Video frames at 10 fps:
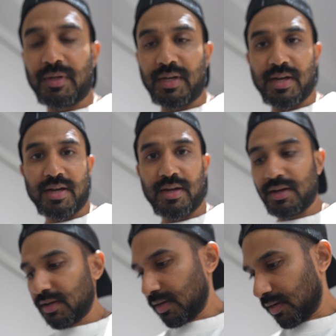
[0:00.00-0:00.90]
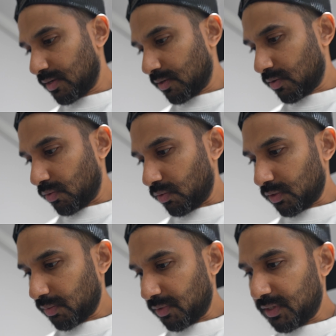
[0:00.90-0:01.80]
of
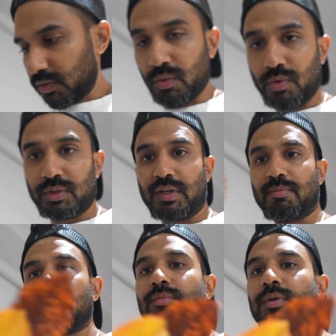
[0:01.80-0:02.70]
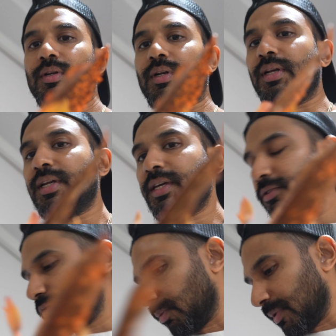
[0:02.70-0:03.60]
these autumn
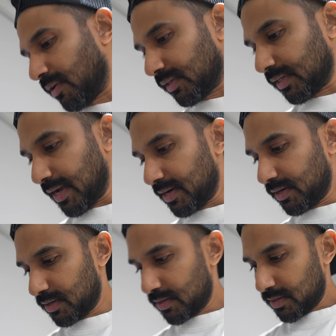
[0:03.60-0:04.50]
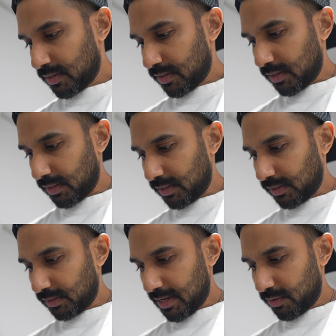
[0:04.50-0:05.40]
leaves from outside. I
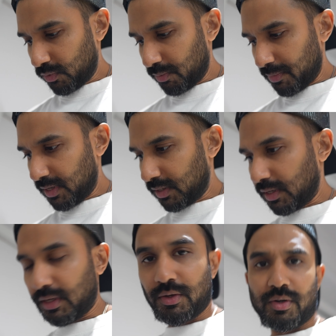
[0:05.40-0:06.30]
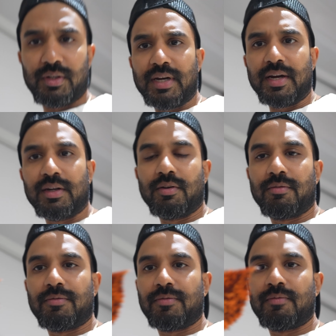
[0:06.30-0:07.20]
think that will make a good kind
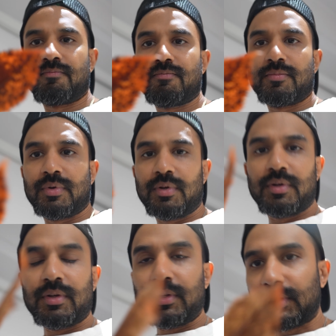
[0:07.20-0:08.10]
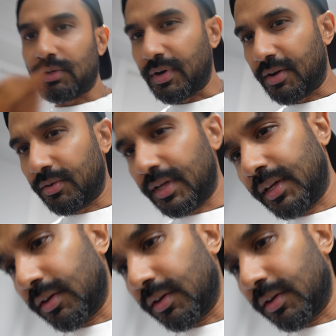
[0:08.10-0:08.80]
of surrounding